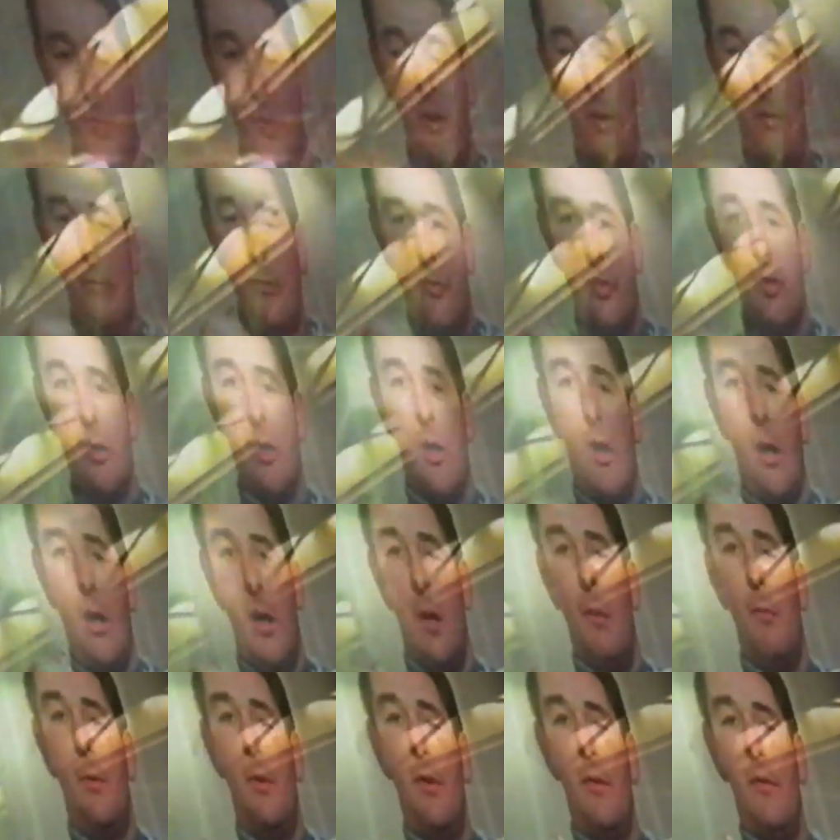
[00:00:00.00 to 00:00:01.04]
At his
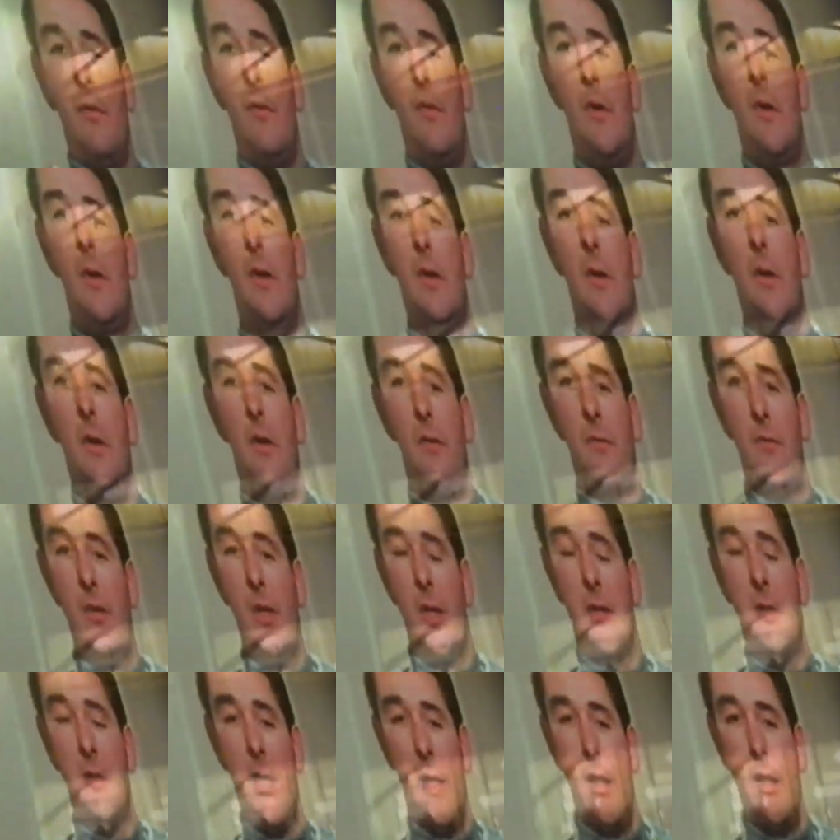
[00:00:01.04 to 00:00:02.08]
previous clubs, Brian
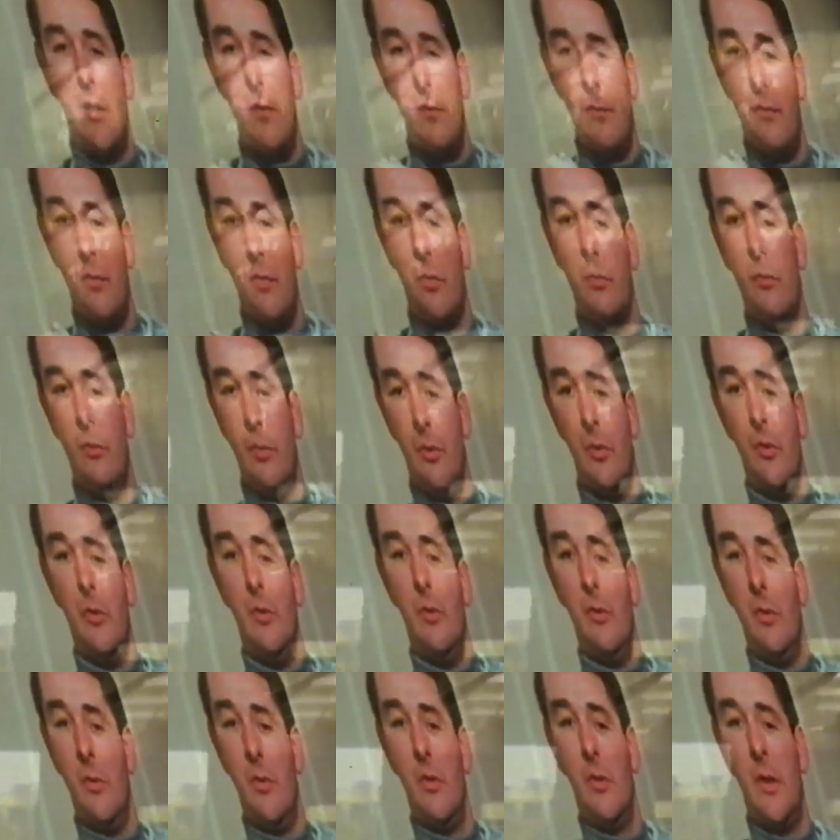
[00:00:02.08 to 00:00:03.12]
Clough's abrasive
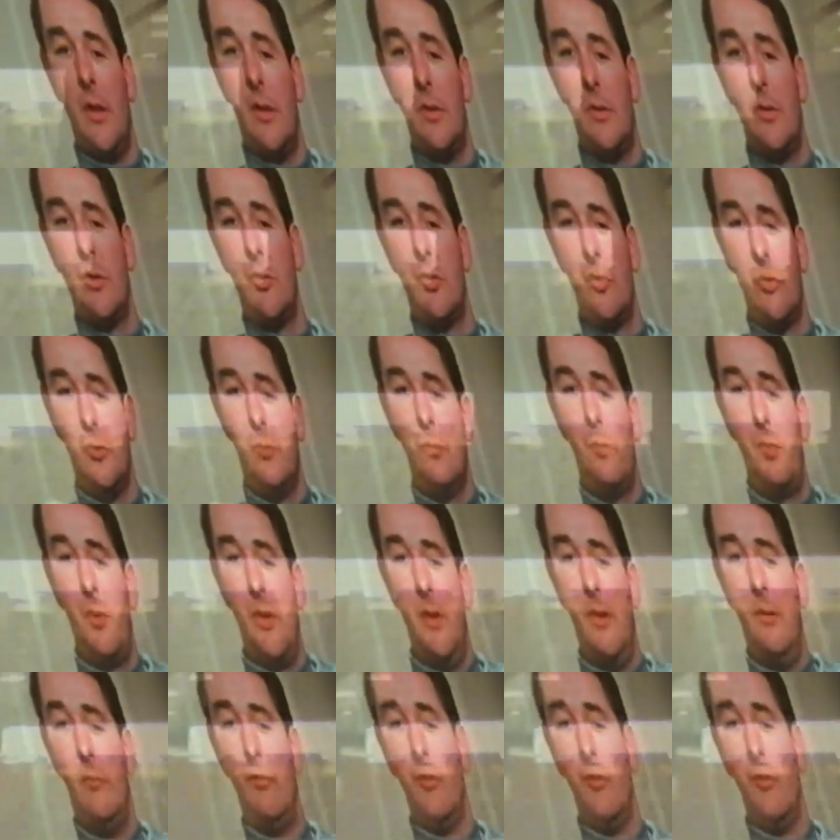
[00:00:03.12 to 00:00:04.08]
personality had caused